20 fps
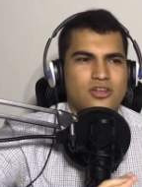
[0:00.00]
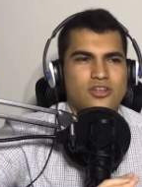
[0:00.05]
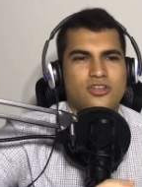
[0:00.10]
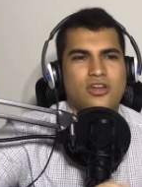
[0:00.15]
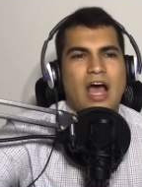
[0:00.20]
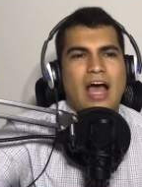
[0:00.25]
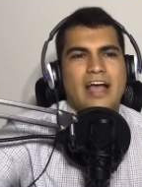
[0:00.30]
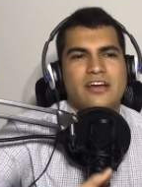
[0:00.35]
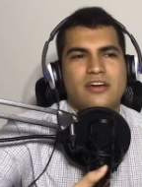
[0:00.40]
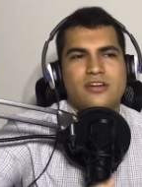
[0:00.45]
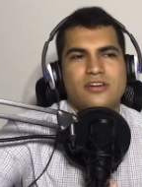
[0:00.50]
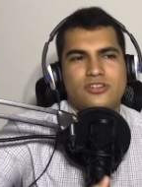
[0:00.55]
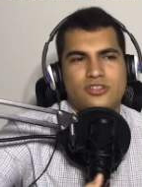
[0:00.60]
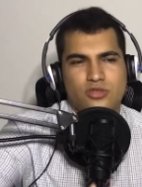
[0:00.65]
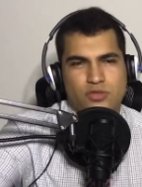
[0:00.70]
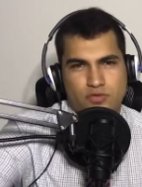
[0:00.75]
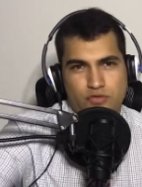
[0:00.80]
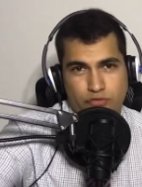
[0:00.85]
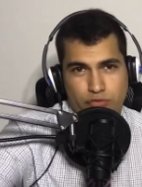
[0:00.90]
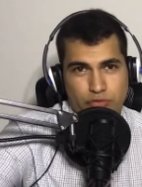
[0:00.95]
I couldn't
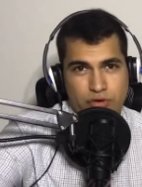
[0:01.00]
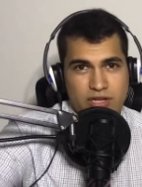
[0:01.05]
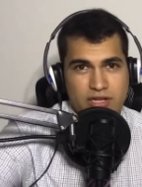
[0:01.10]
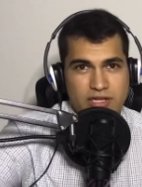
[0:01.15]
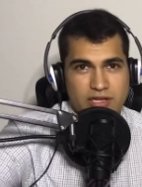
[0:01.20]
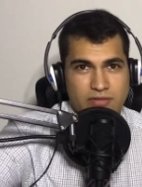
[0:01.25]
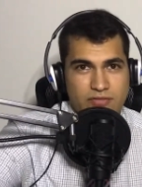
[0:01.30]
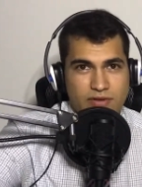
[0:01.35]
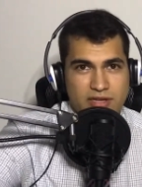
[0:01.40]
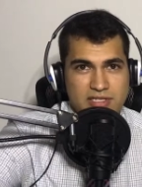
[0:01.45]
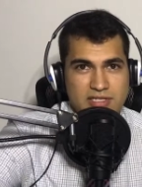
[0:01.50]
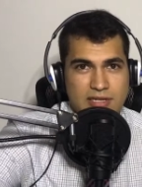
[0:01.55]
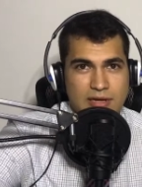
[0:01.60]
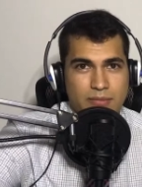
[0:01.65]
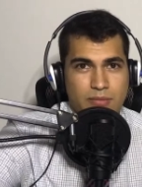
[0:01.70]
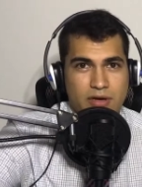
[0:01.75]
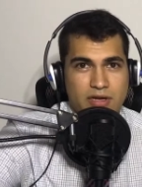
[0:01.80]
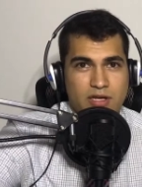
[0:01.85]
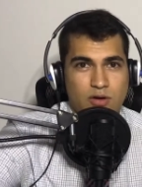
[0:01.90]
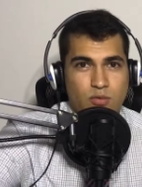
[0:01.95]
just freely invest that
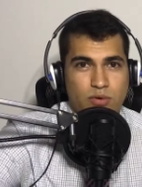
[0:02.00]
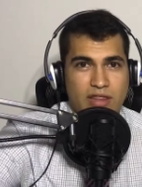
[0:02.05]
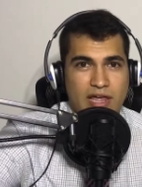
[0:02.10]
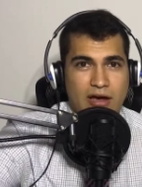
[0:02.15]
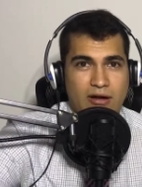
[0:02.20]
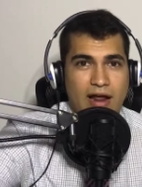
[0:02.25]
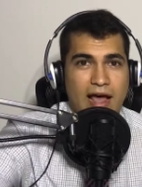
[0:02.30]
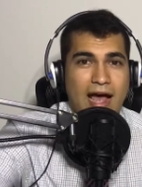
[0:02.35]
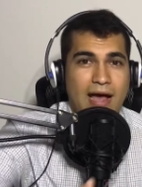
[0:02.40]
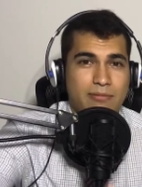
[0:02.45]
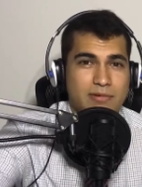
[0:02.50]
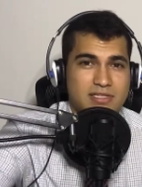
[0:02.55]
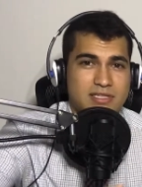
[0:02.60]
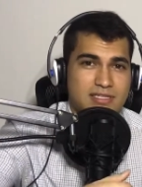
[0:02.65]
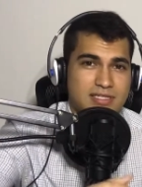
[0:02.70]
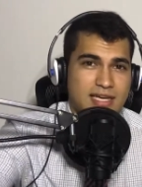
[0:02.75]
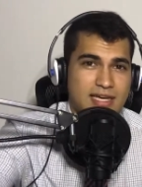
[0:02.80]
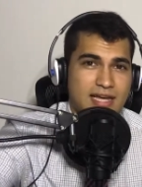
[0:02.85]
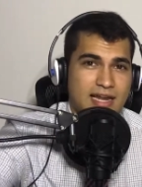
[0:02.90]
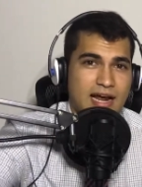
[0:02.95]
money without having to
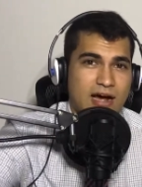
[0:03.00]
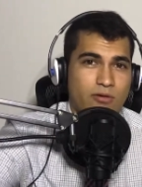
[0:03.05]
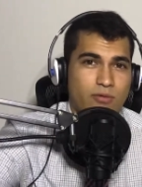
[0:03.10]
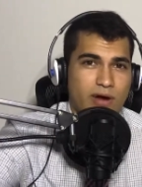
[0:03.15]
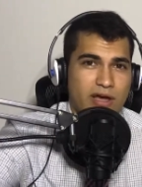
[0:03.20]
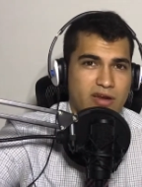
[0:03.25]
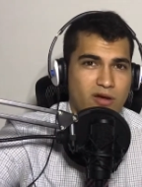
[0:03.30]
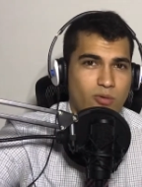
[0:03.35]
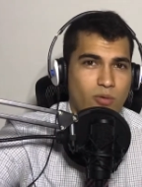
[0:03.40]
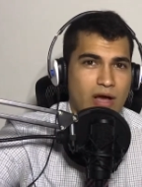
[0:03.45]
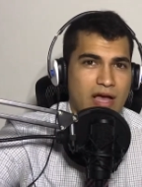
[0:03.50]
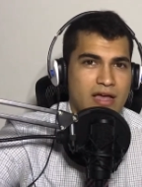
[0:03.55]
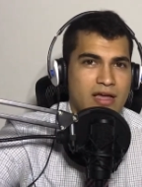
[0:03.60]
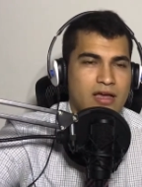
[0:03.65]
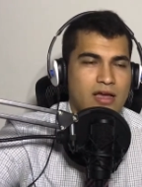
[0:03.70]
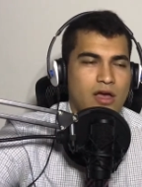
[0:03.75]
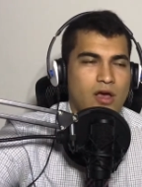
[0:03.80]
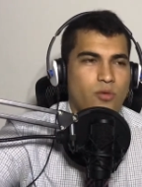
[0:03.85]
take it out right away,